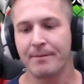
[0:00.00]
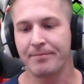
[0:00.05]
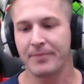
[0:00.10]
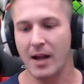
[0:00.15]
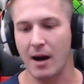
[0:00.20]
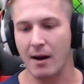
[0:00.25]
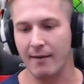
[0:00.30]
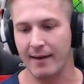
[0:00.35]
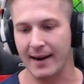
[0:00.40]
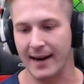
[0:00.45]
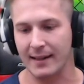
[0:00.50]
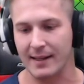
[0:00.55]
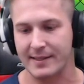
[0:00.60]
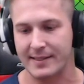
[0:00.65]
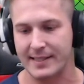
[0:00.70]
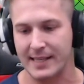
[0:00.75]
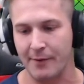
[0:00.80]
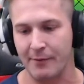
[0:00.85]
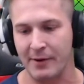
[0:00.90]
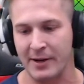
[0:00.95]
All right, let's
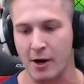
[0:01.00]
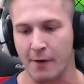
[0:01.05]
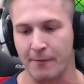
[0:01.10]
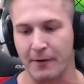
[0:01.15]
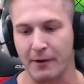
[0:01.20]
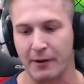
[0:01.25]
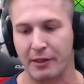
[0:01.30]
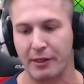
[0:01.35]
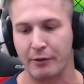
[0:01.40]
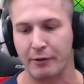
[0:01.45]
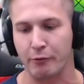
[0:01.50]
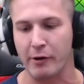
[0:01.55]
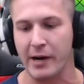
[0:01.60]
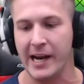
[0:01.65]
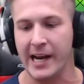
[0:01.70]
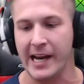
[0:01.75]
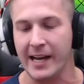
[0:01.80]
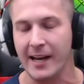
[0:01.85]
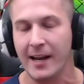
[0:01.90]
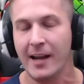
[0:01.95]
see if we can go for
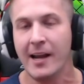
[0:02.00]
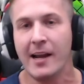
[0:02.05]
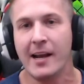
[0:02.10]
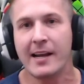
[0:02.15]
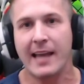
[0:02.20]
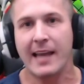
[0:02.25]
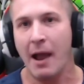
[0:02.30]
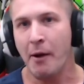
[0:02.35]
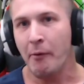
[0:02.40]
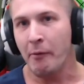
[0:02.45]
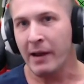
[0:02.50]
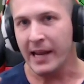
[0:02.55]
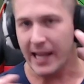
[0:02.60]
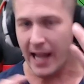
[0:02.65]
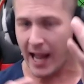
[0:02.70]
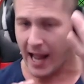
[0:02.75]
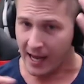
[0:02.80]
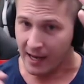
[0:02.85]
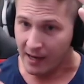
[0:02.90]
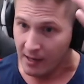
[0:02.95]
three. Can we
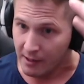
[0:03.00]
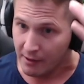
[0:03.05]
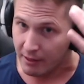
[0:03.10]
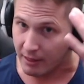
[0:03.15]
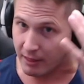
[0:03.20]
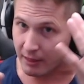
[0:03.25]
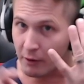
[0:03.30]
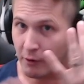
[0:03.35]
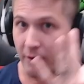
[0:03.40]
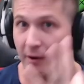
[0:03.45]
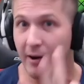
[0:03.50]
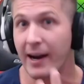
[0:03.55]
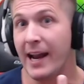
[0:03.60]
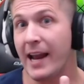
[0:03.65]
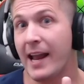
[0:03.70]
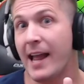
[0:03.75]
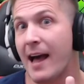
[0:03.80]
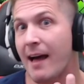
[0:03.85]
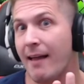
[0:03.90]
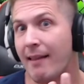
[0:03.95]
get three
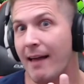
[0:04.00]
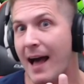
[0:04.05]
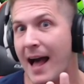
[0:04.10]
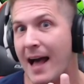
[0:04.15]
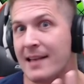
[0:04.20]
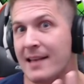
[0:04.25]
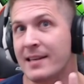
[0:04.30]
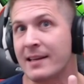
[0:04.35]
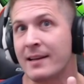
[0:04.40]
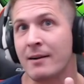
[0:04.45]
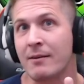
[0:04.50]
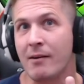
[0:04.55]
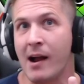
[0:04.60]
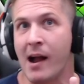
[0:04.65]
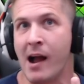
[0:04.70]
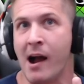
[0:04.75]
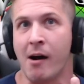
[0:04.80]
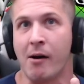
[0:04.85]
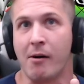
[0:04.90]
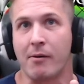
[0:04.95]
LRs in a
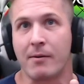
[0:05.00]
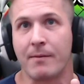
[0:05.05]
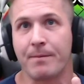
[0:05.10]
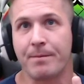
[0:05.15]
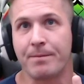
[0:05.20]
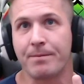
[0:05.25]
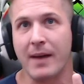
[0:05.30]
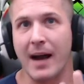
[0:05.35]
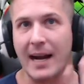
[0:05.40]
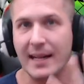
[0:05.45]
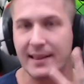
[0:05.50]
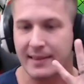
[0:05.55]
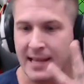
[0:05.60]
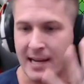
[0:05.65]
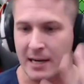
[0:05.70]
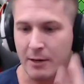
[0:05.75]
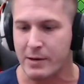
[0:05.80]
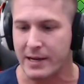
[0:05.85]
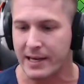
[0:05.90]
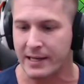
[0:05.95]
row? I
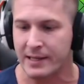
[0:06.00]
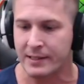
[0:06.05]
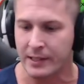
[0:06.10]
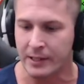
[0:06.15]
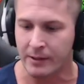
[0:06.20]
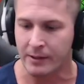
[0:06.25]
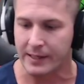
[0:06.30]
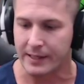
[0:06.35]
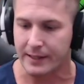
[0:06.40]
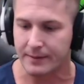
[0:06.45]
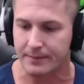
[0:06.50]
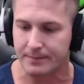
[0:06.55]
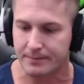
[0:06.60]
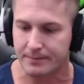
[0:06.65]
think we can do it.